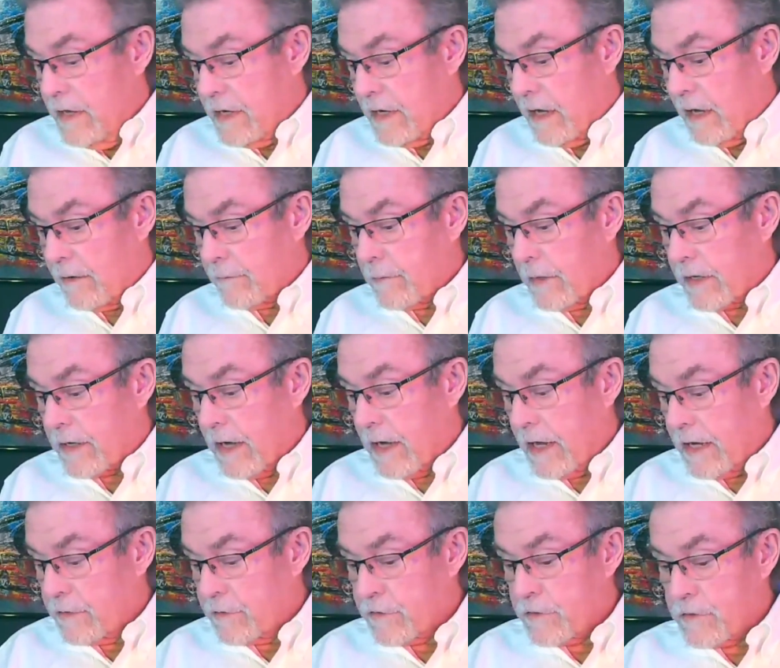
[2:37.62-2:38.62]
Now, I
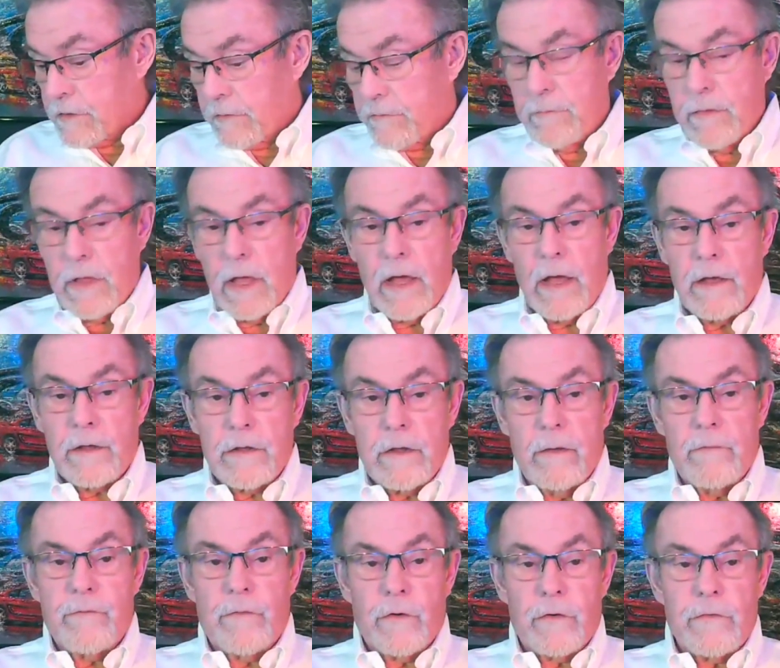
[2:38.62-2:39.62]
kind of, uh,
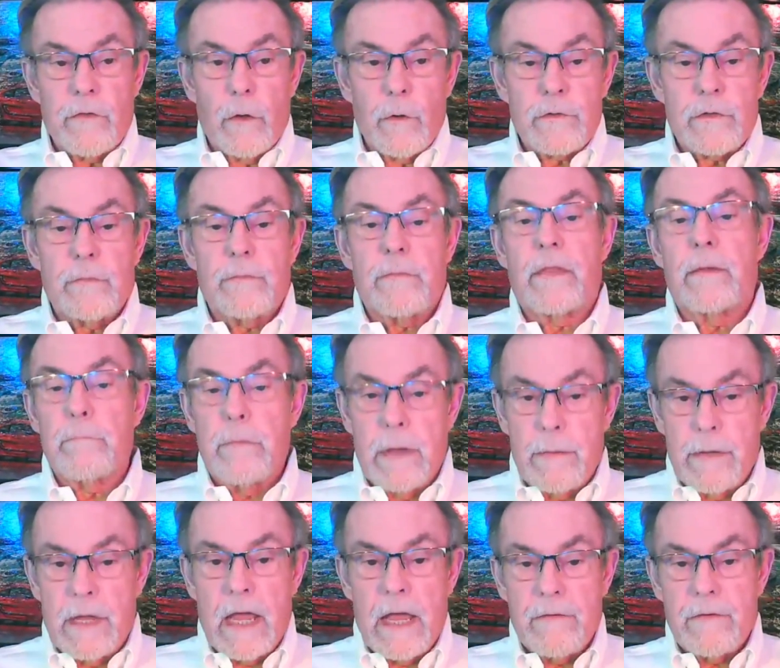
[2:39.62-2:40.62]
for those that,
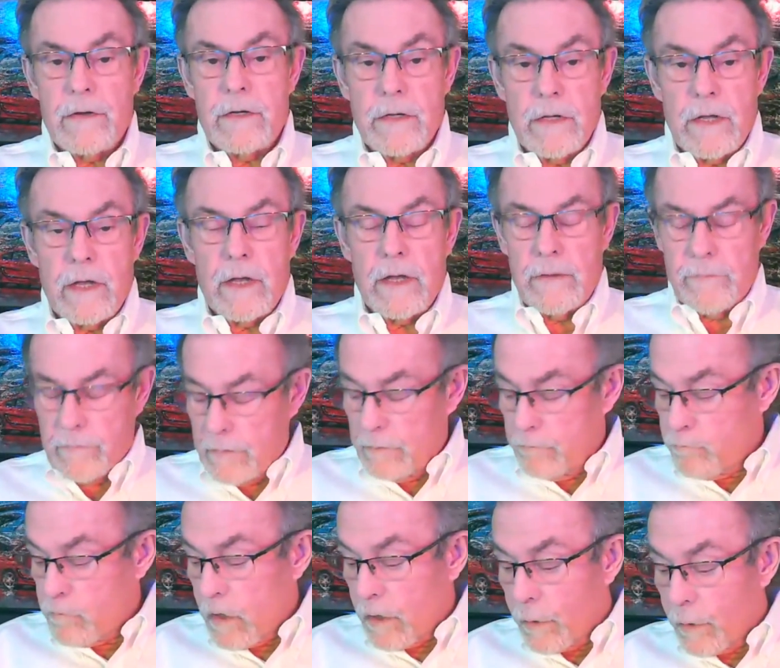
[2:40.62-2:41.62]
maybe haven't uh,
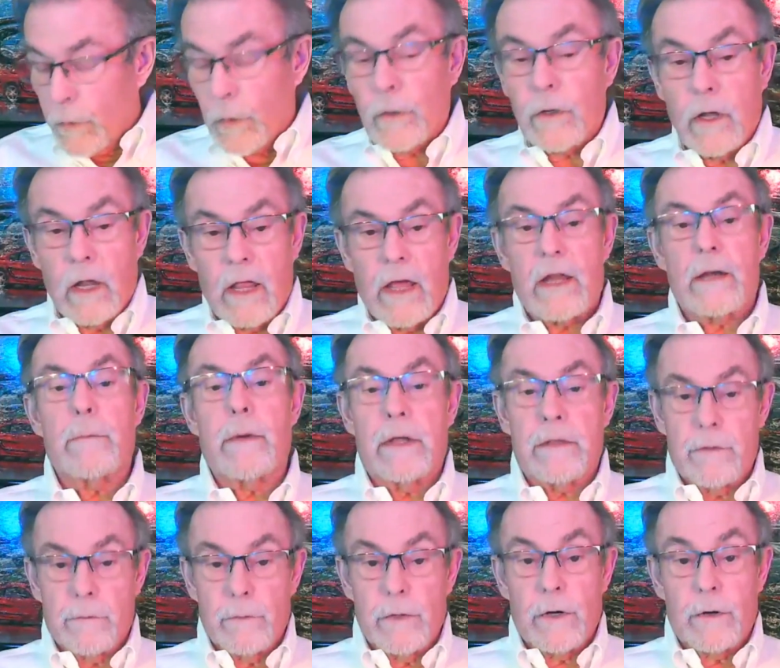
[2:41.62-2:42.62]
heard a lot about
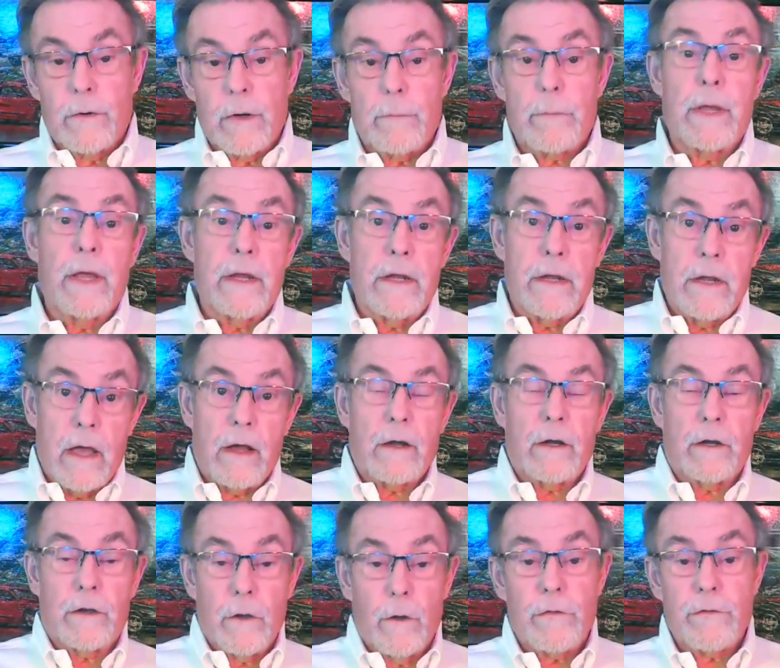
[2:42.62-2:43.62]
the rear grip kit, I'm
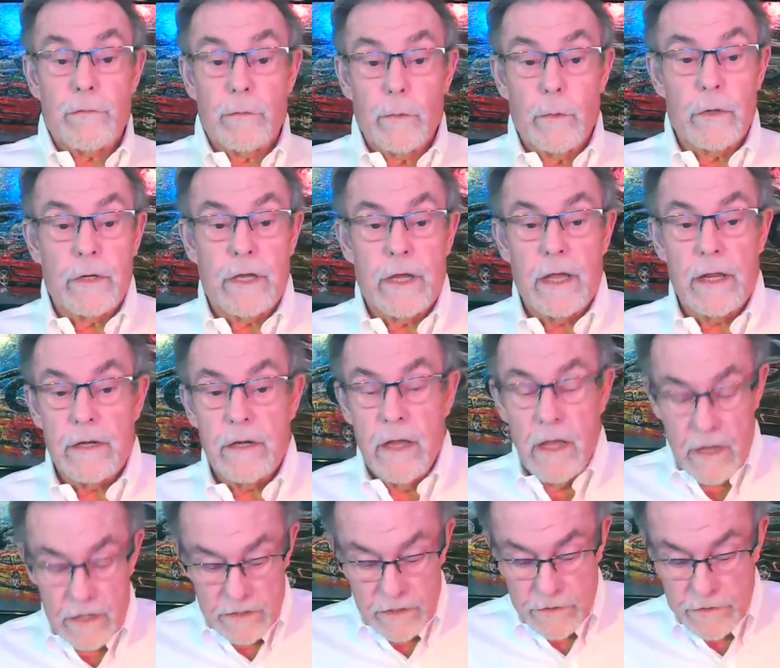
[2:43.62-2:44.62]
going to go through it again,
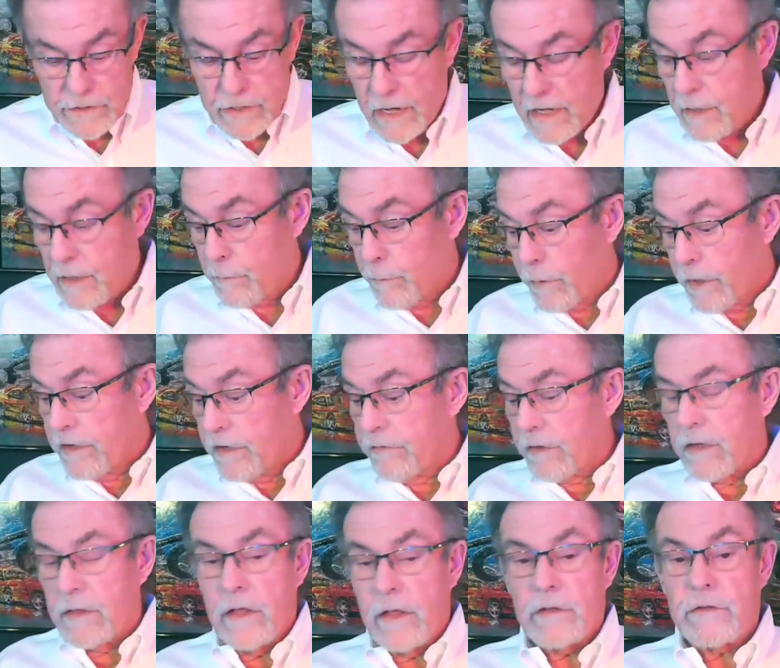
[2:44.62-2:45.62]
just kind of
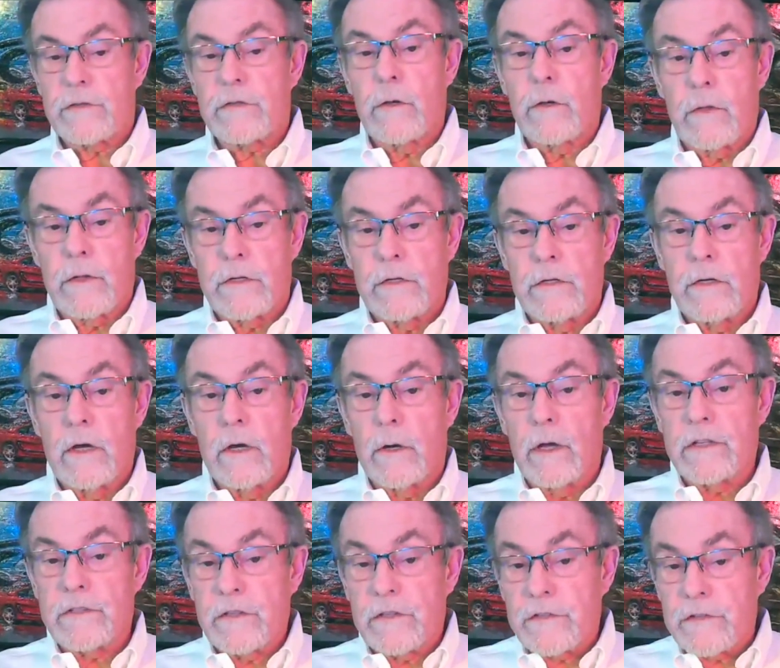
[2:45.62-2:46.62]
briefly, just so that you know
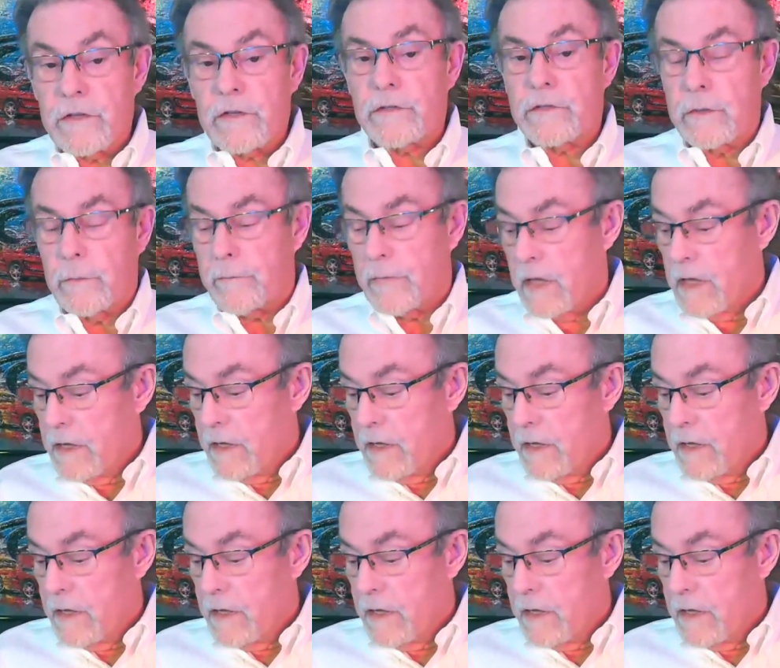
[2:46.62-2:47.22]
it's a system.